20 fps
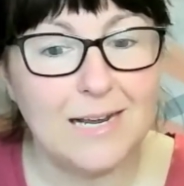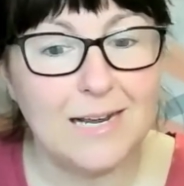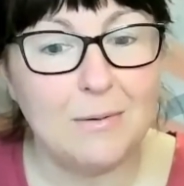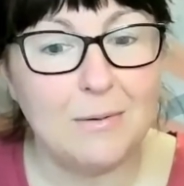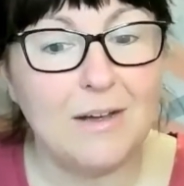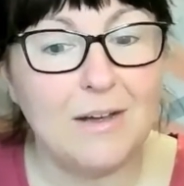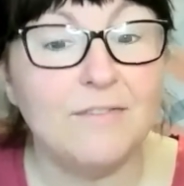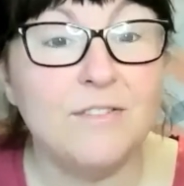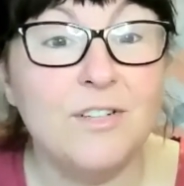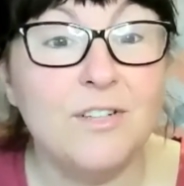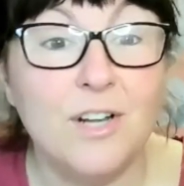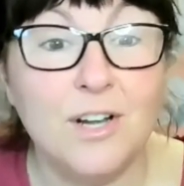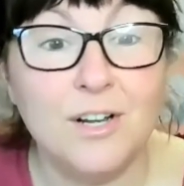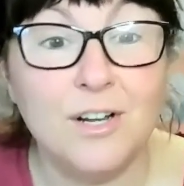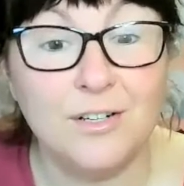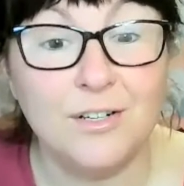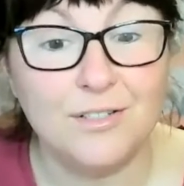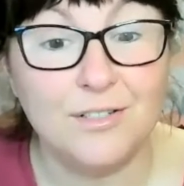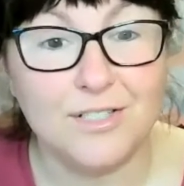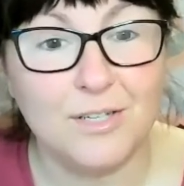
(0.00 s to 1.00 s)
and now have
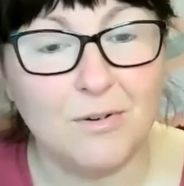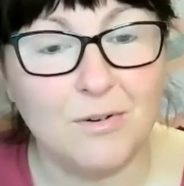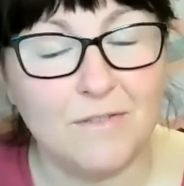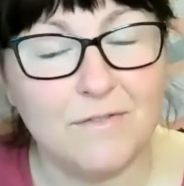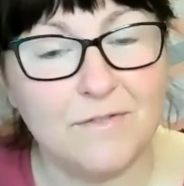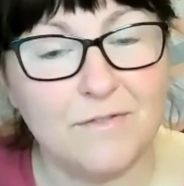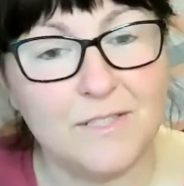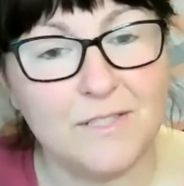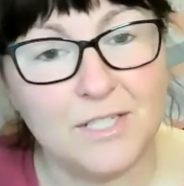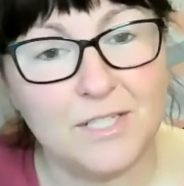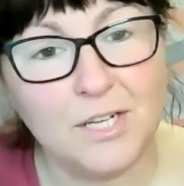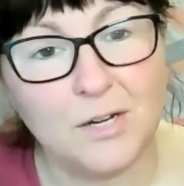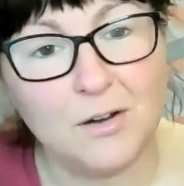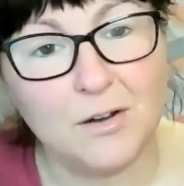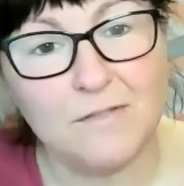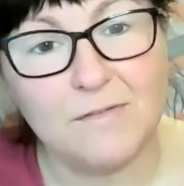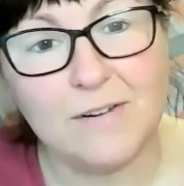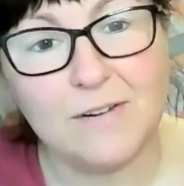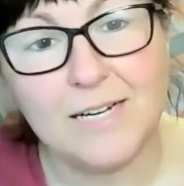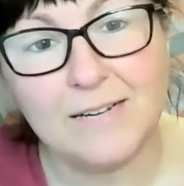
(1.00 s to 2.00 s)
none. So
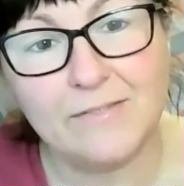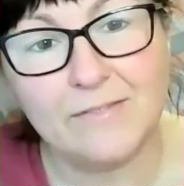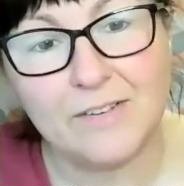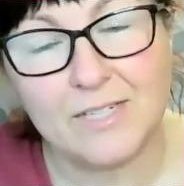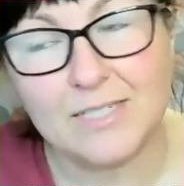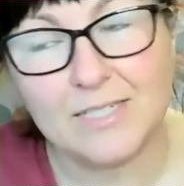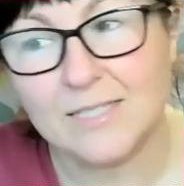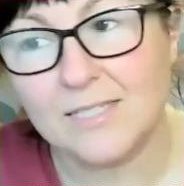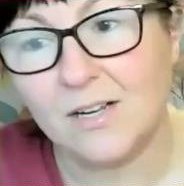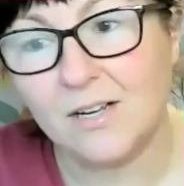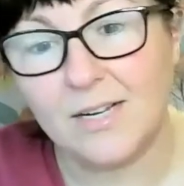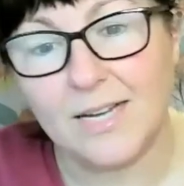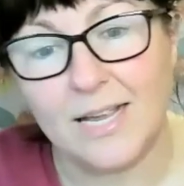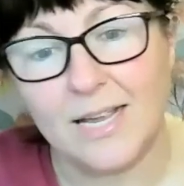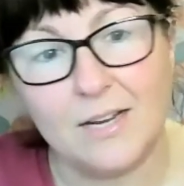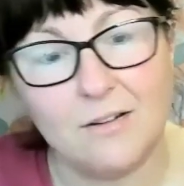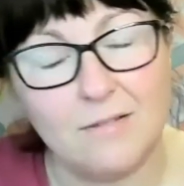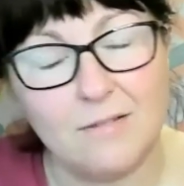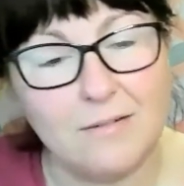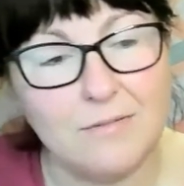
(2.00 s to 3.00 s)
I really have had to start
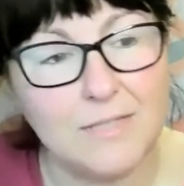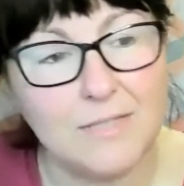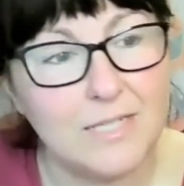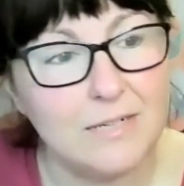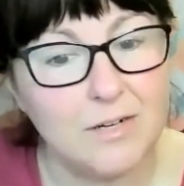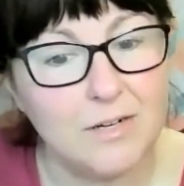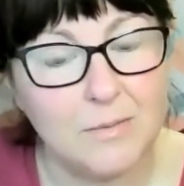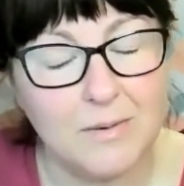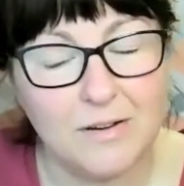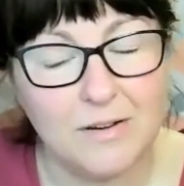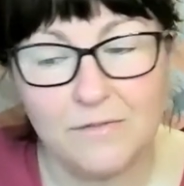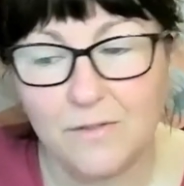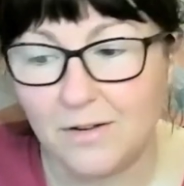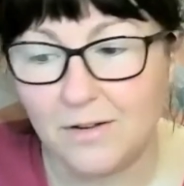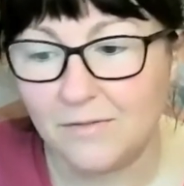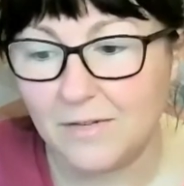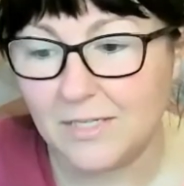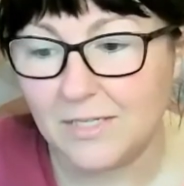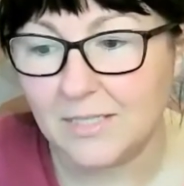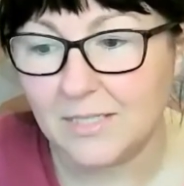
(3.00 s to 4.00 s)
again, ground zero, about
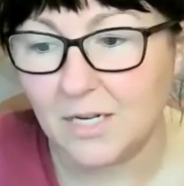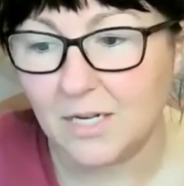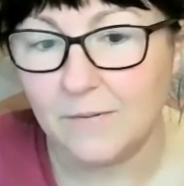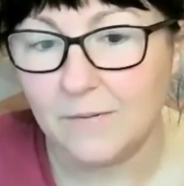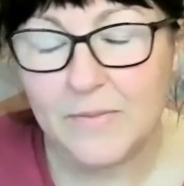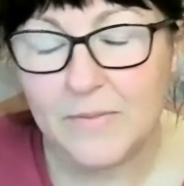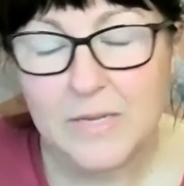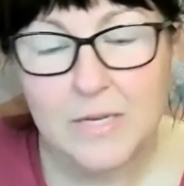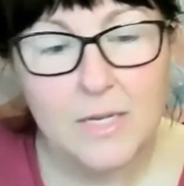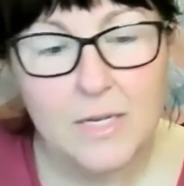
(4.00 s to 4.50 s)
5 years ago.